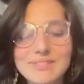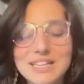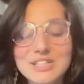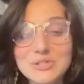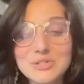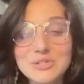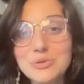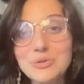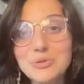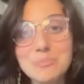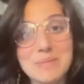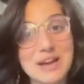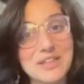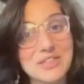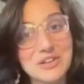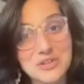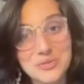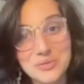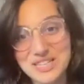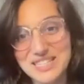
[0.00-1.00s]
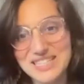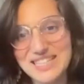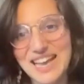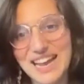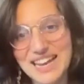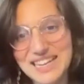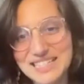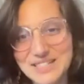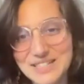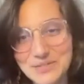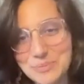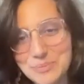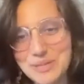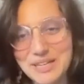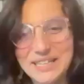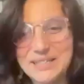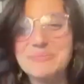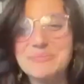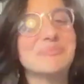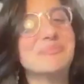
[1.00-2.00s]
So Matthew, do you want to say hi to
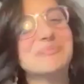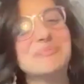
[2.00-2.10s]
everybody?